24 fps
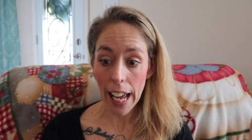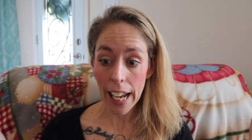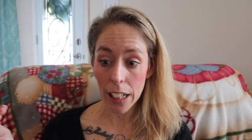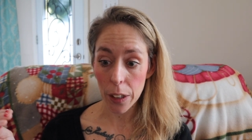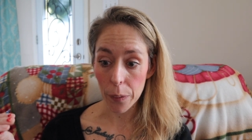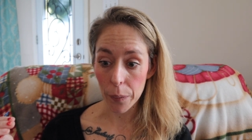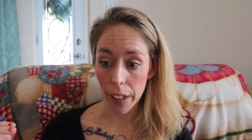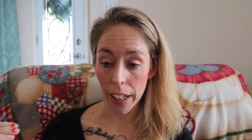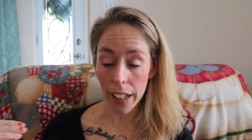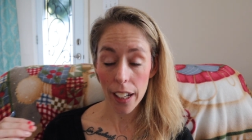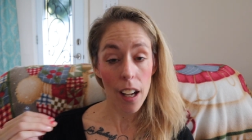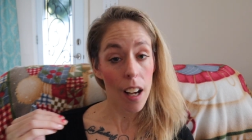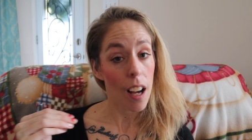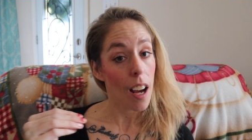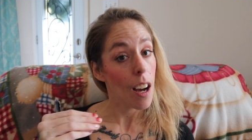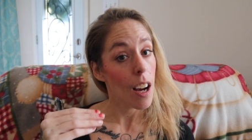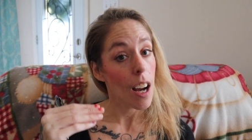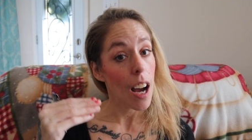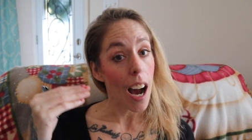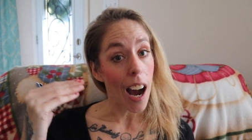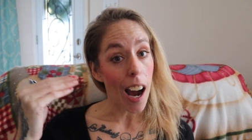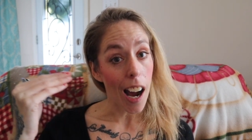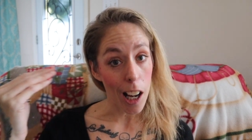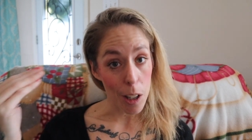Anyway,
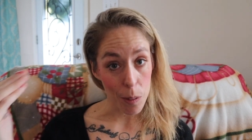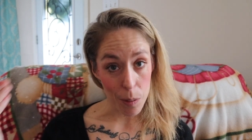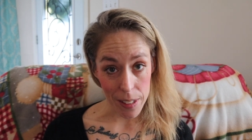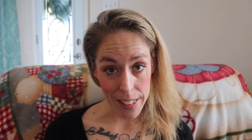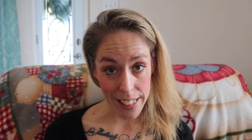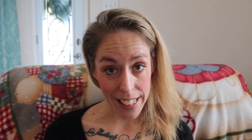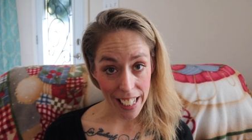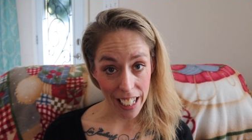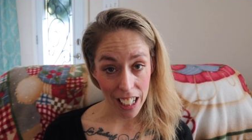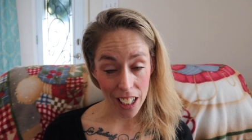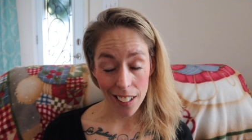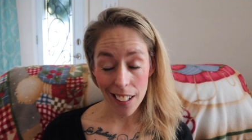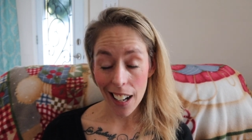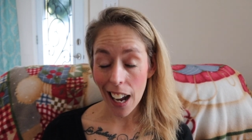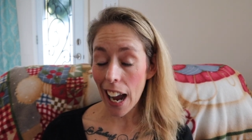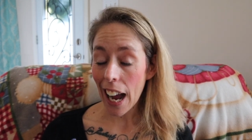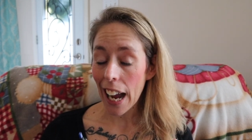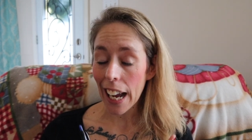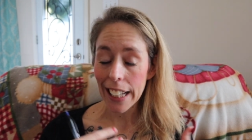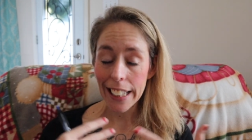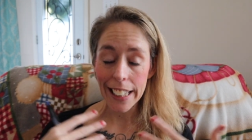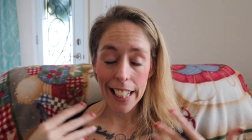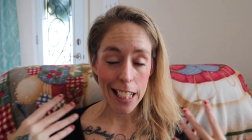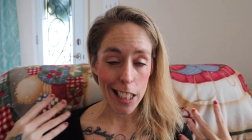I was there,
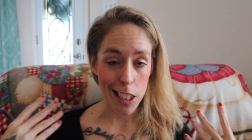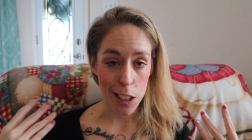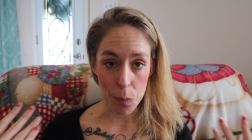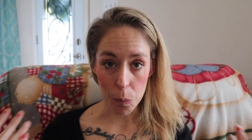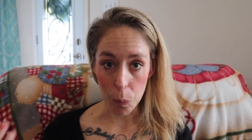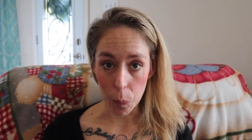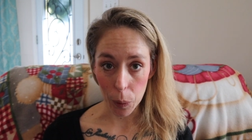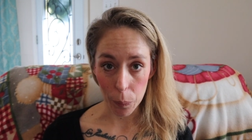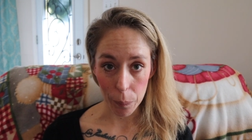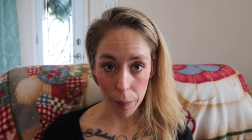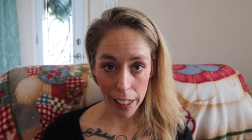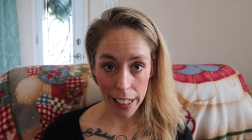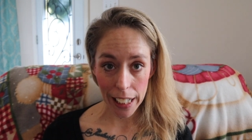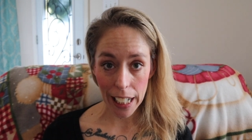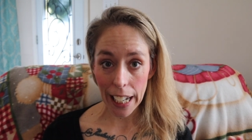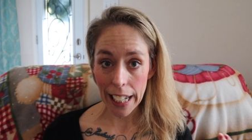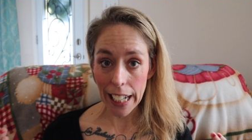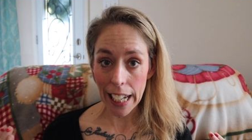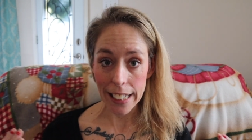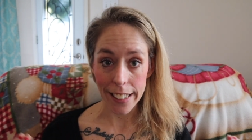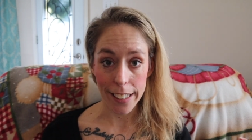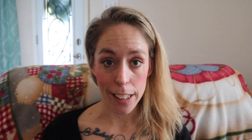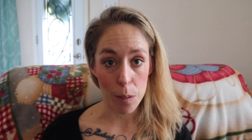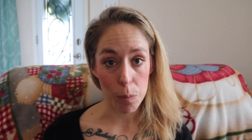I gained more weight. I
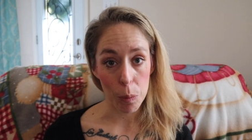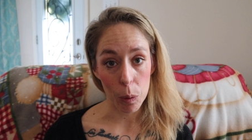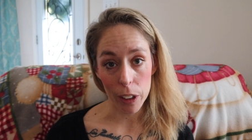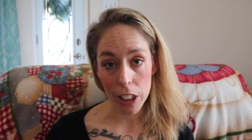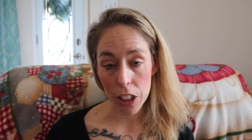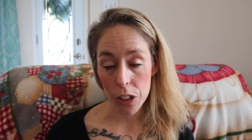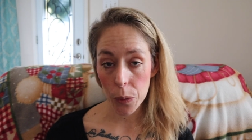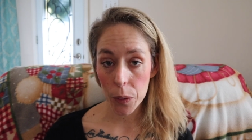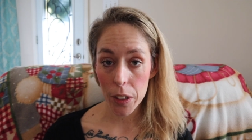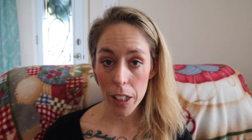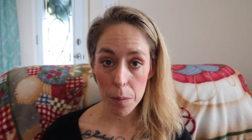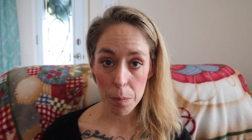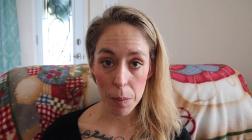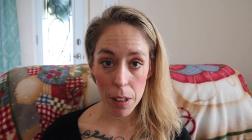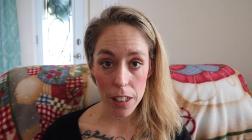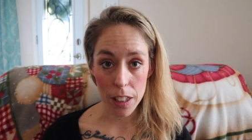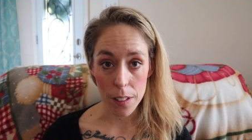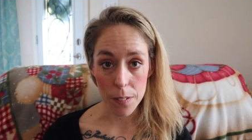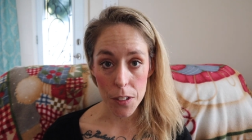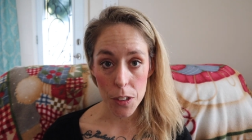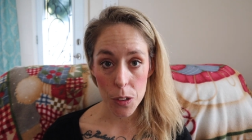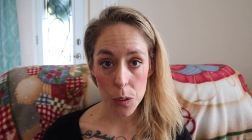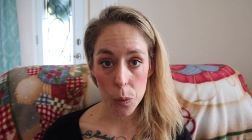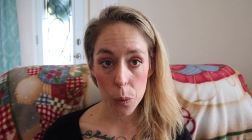ended up only doing a month
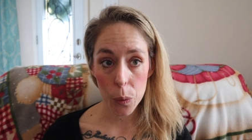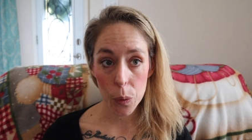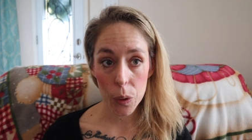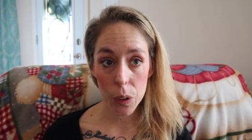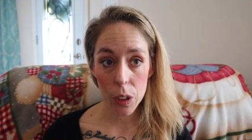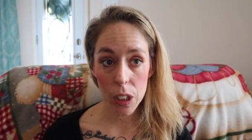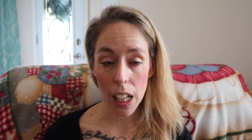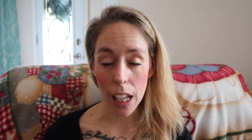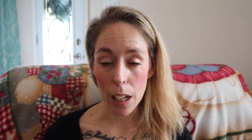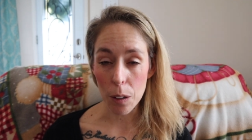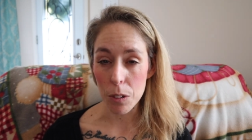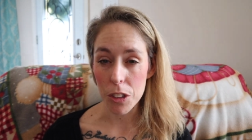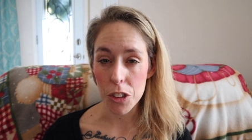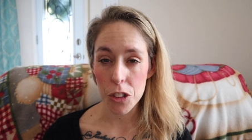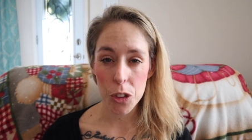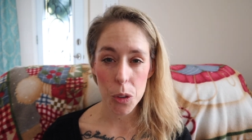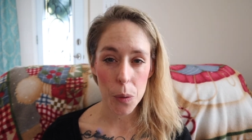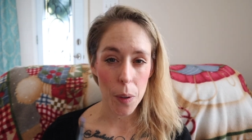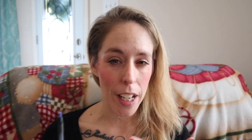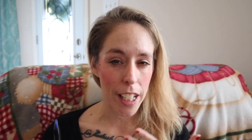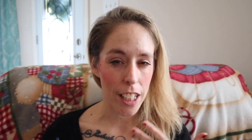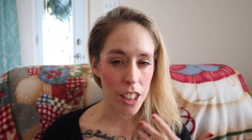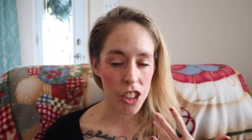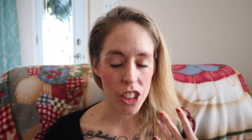of school. I was
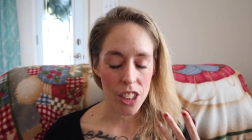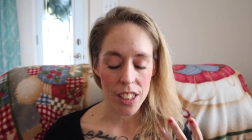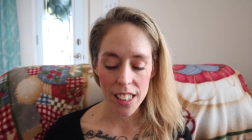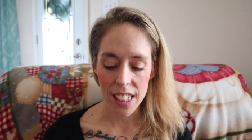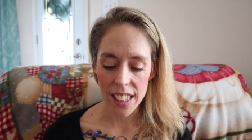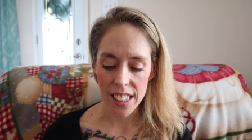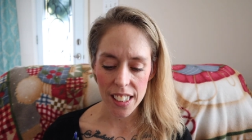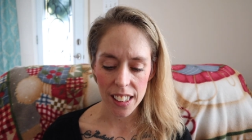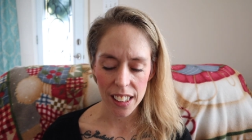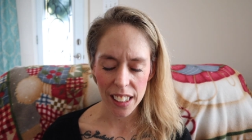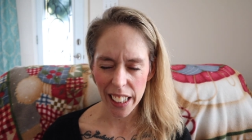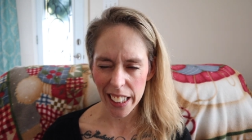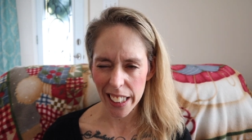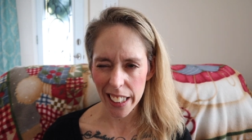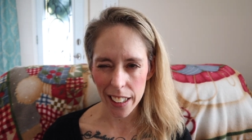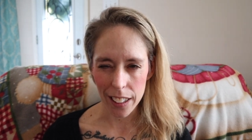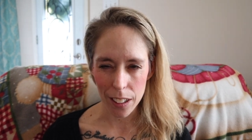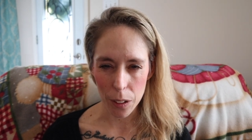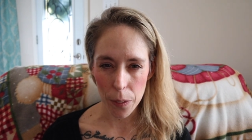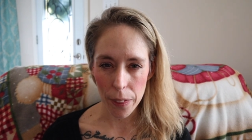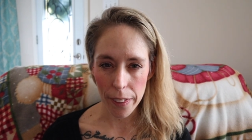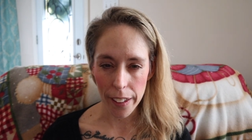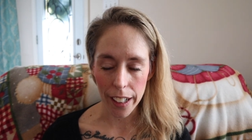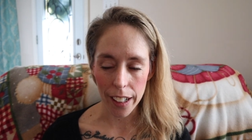too anxious, I didn't like it
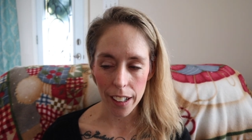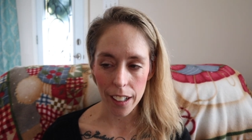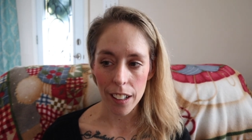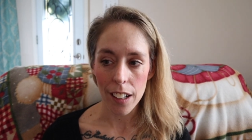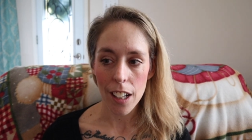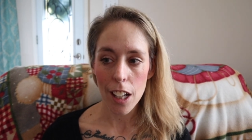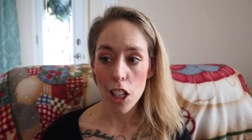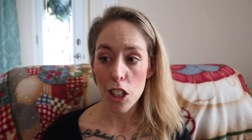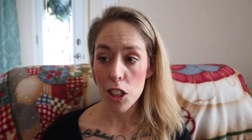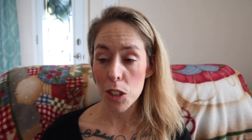out there.